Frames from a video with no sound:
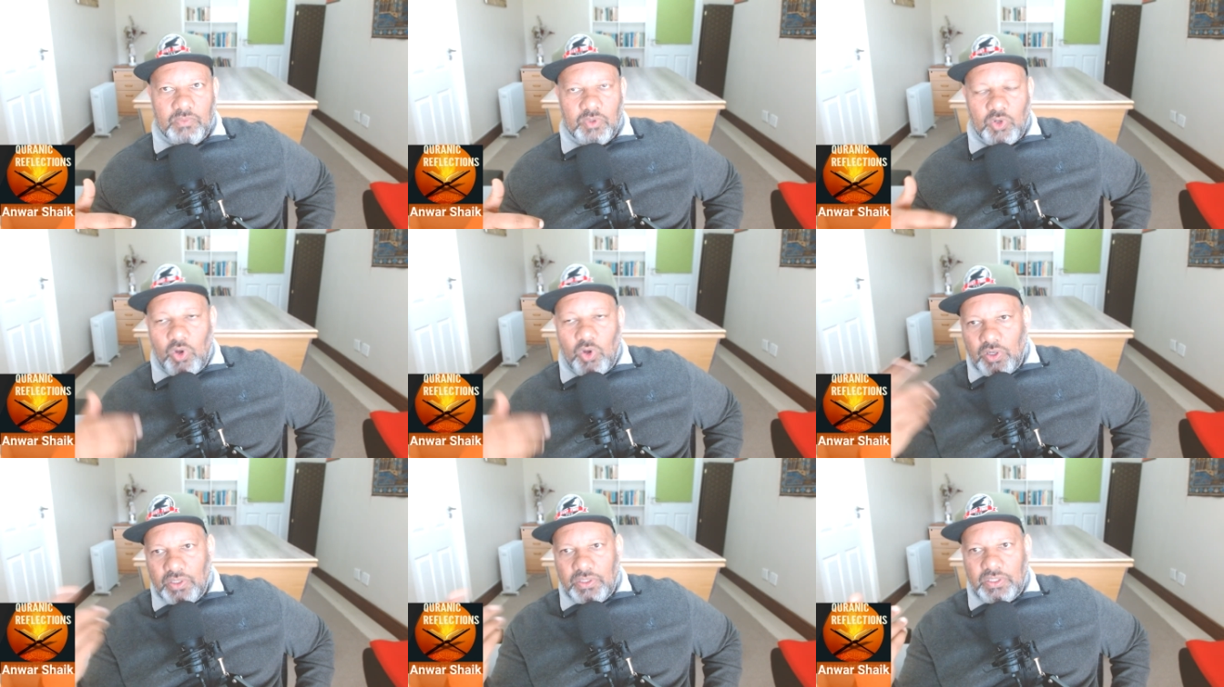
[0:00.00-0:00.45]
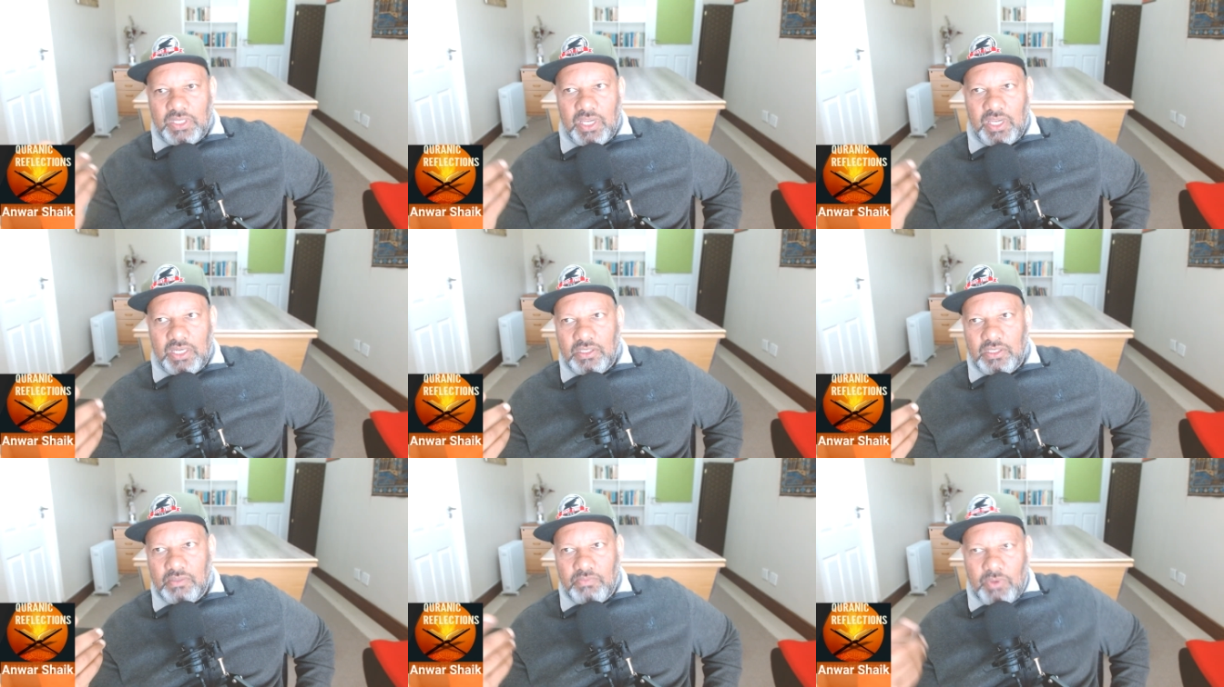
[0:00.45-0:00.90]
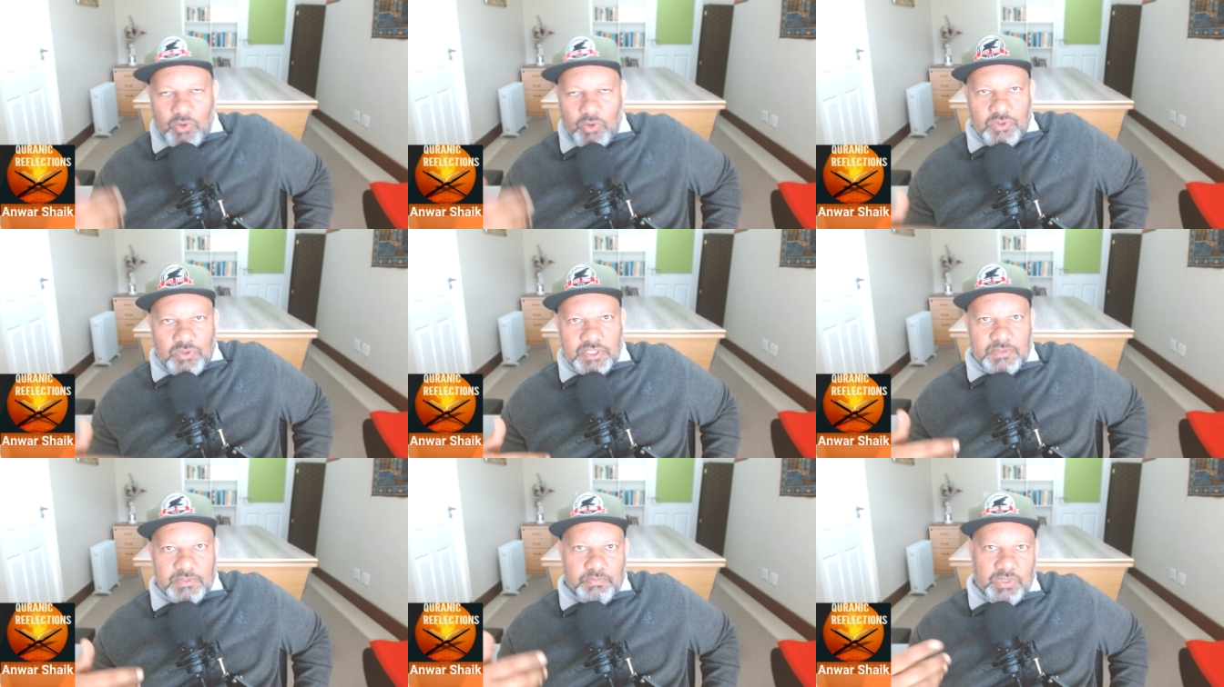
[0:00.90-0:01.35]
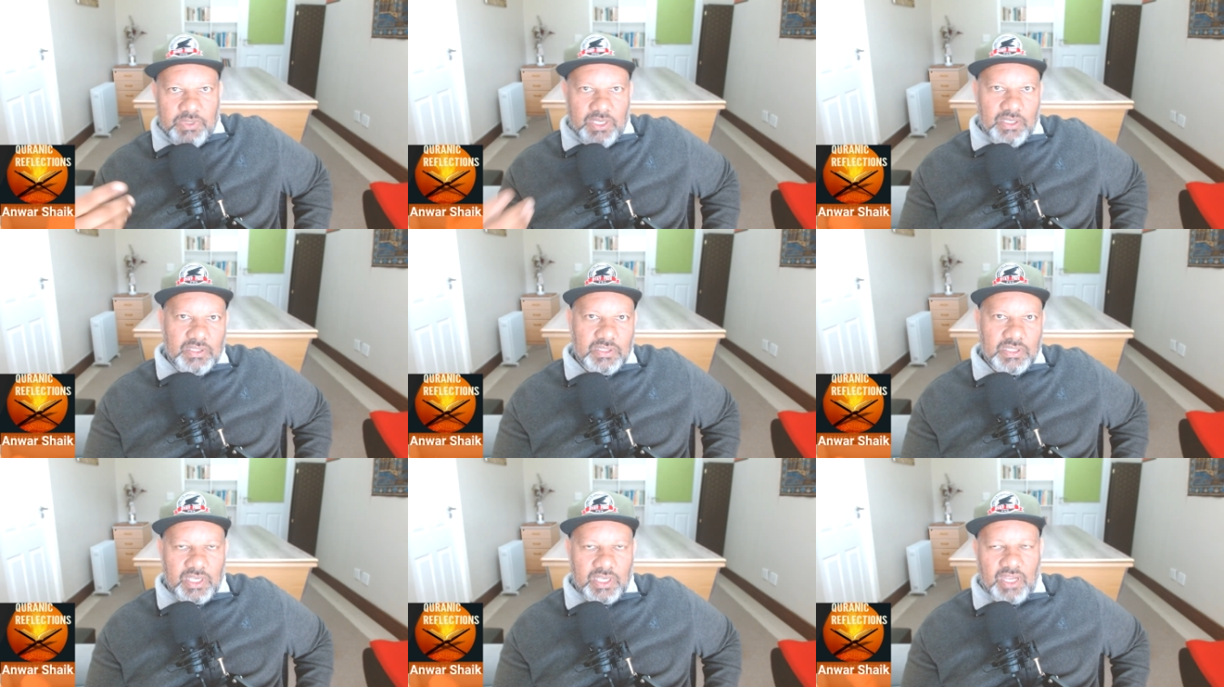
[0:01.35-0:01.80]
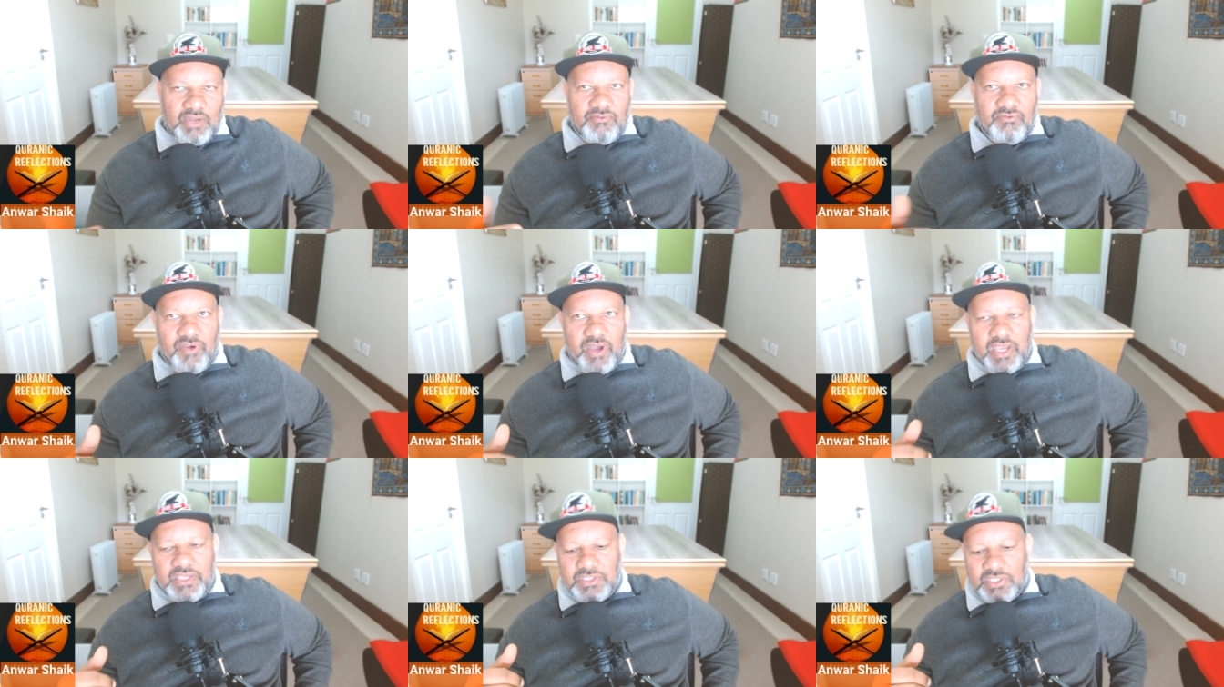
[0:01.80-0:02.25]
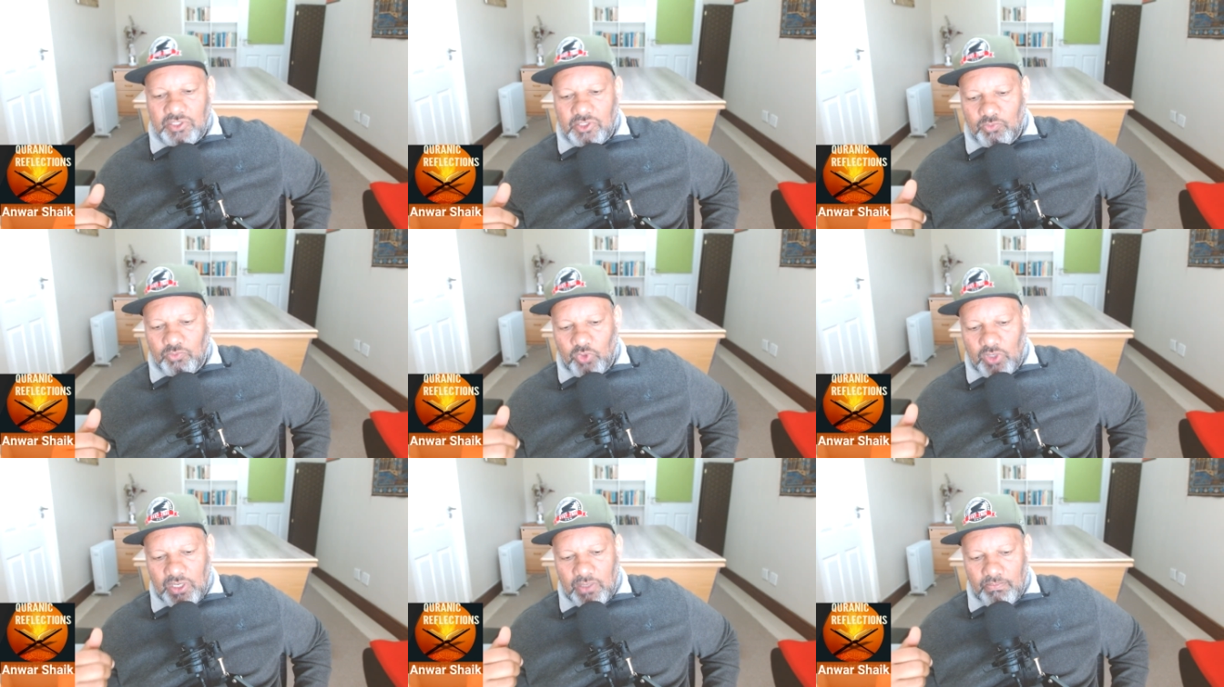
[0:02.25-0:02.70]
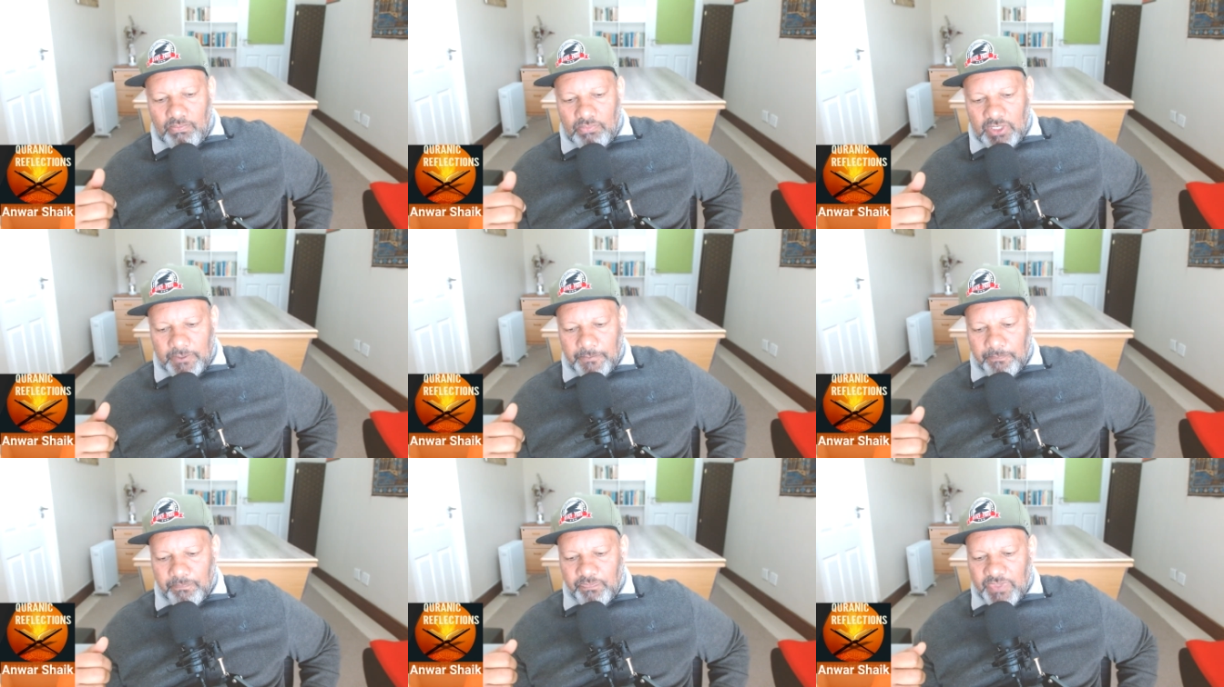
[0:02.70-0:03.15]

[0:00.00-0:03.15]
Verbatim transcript: God and Moses being the advisor to Muhammad.